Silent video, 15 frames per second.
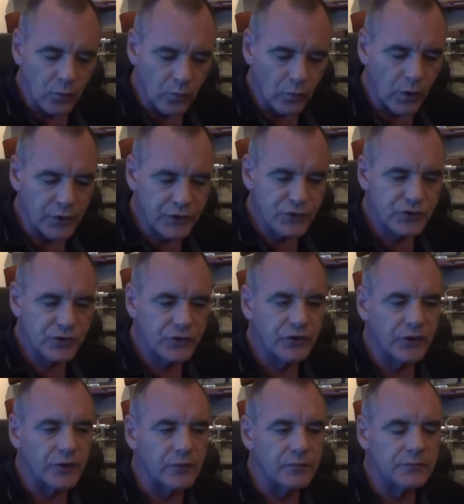What you should
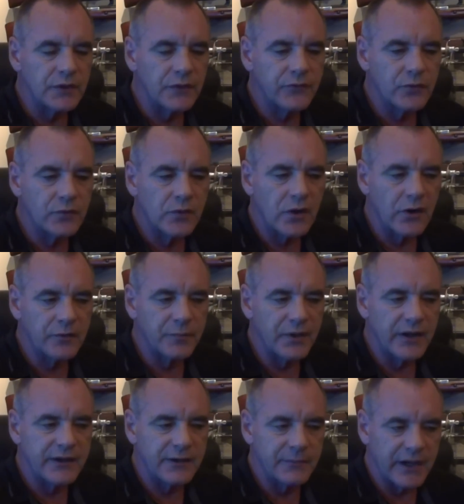do if you're
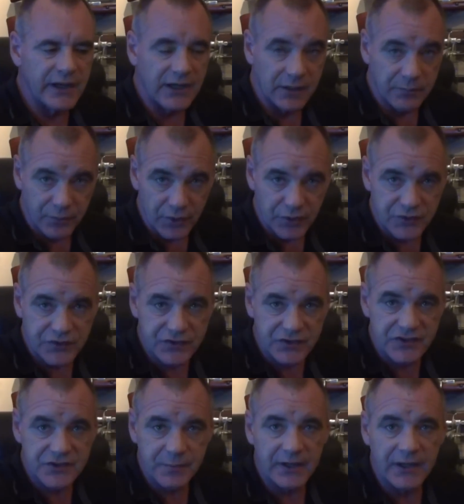contemplating making a purchase
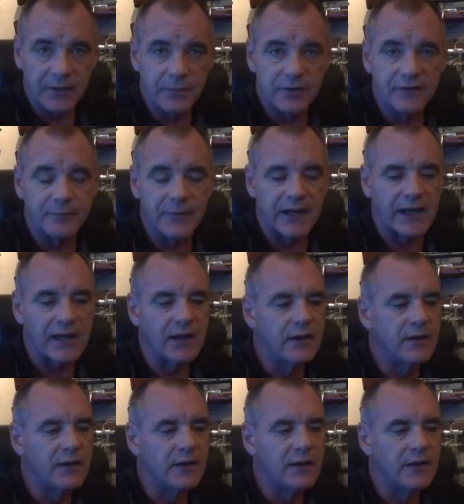and spending a bit of money,